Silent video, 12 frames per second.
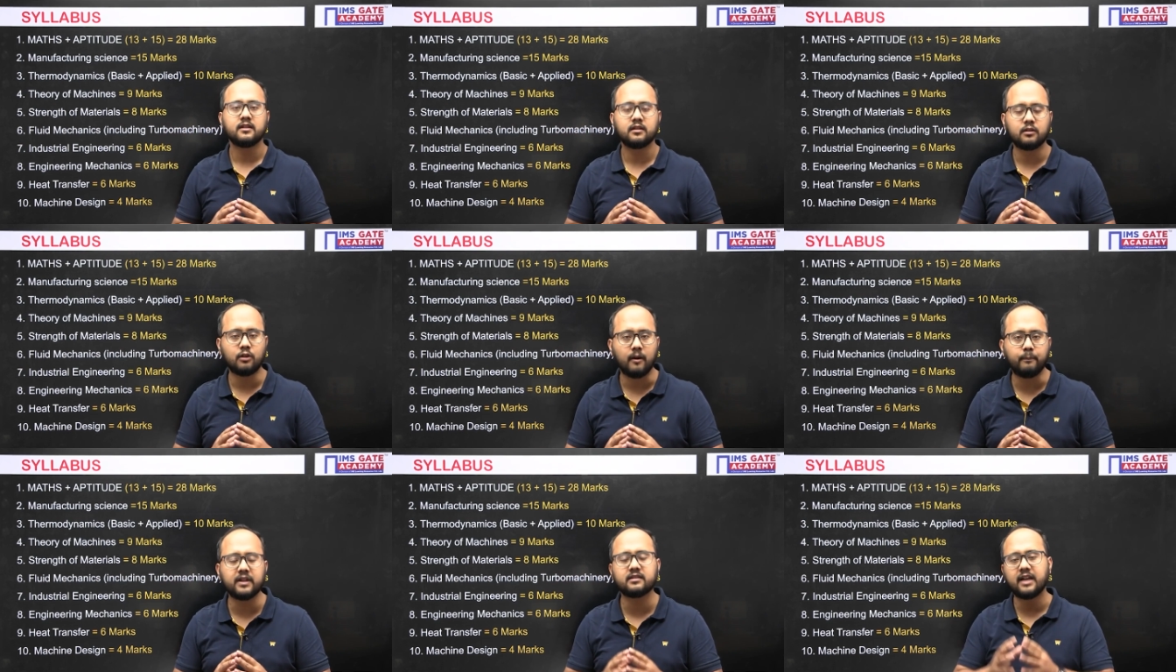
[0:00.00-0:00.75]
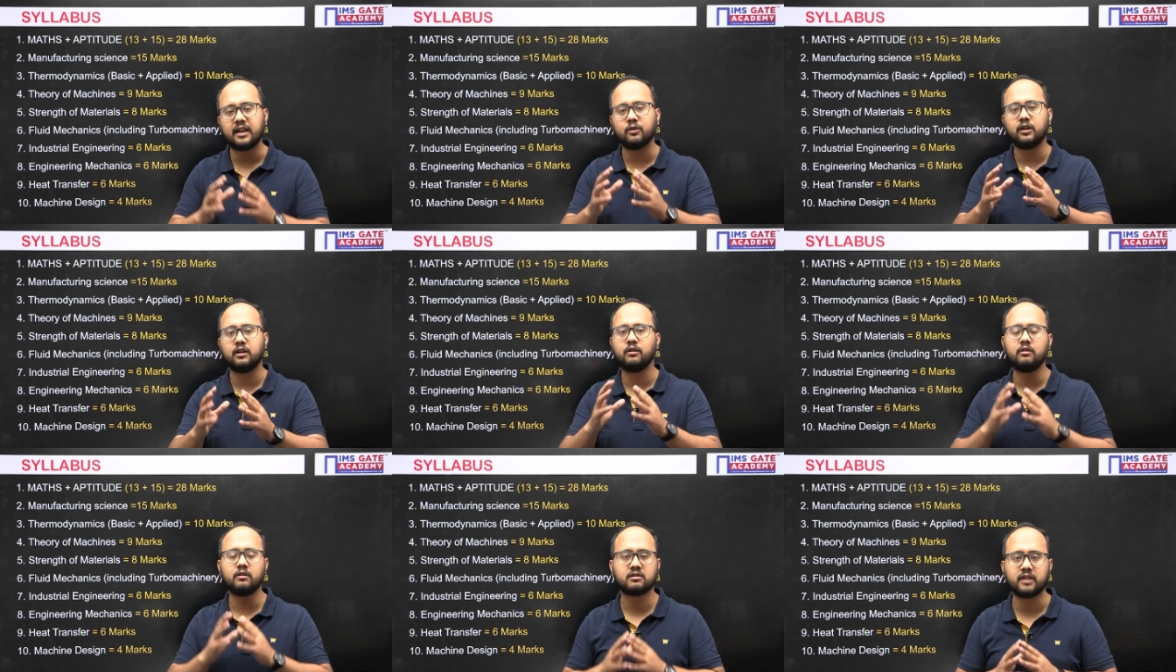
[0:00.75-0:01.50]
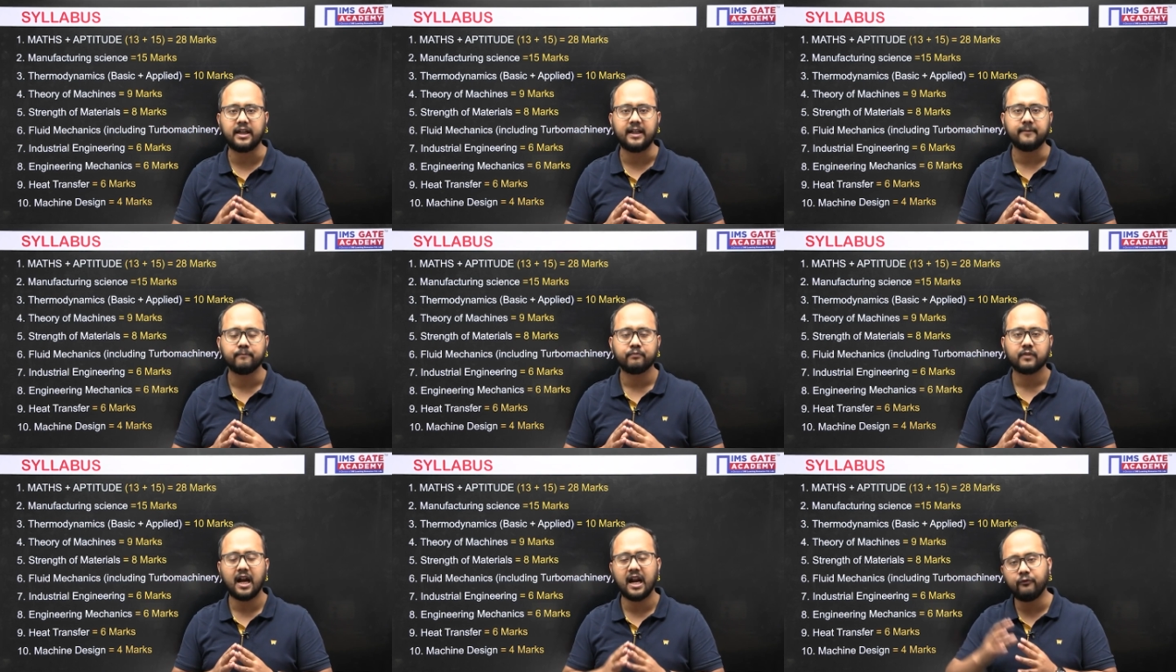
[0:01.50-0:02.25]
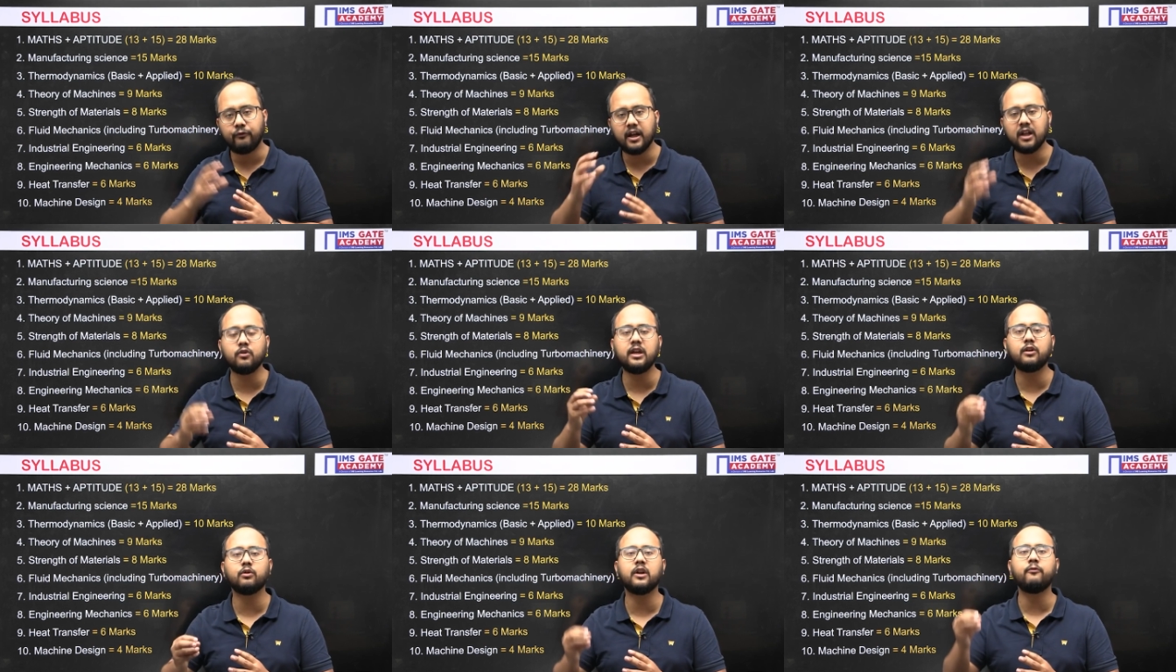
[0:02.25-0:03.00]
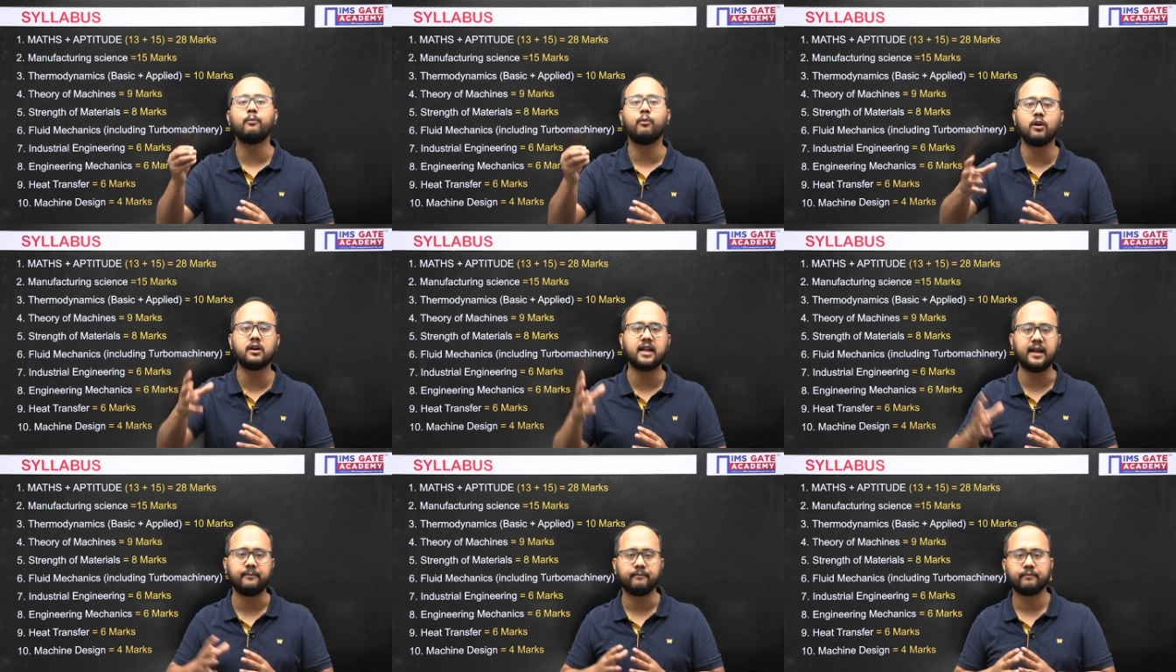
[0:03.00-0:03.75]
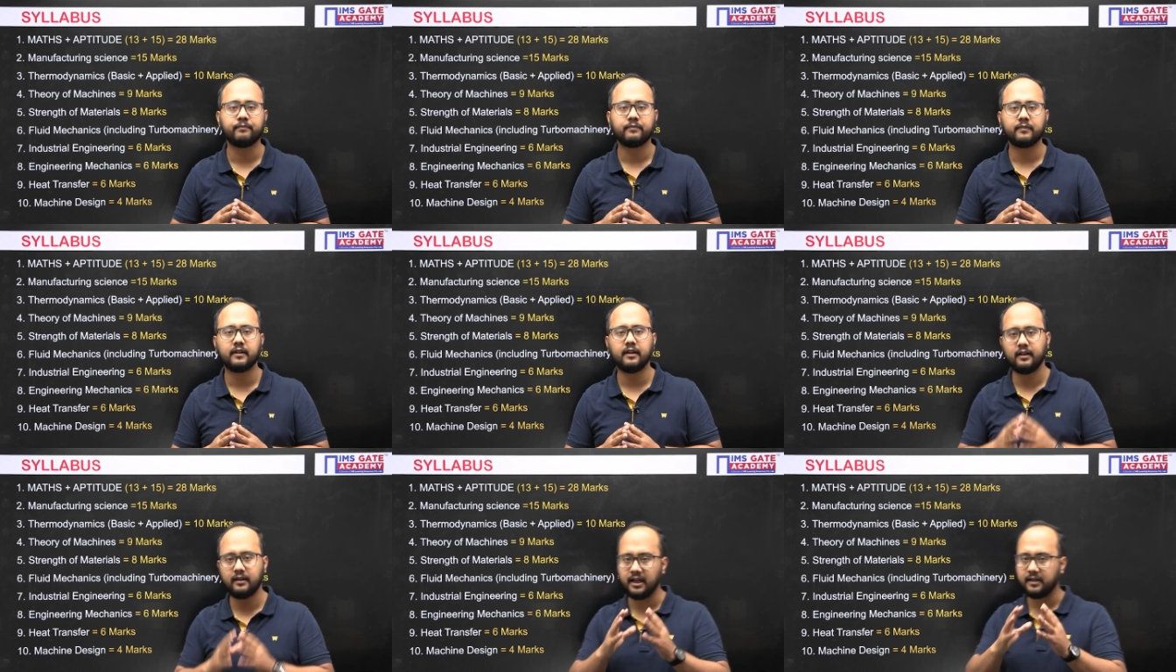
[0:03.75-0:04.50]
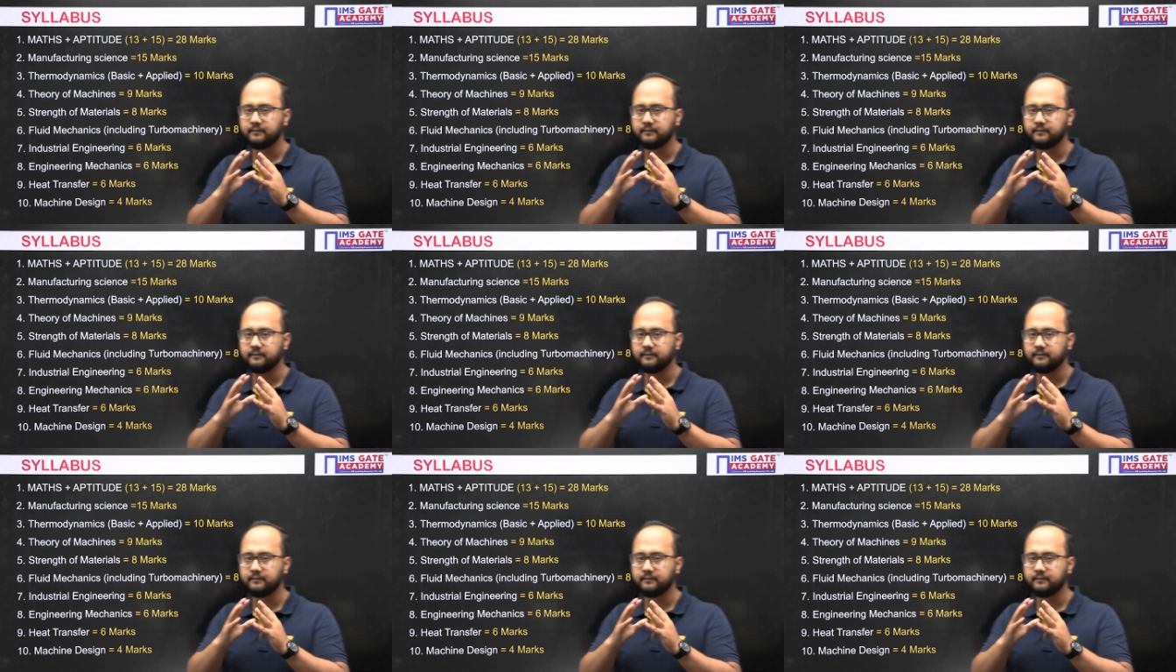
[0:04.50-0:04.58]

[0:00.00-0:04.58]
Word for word: topics that you need to study and where you need to give more time, right?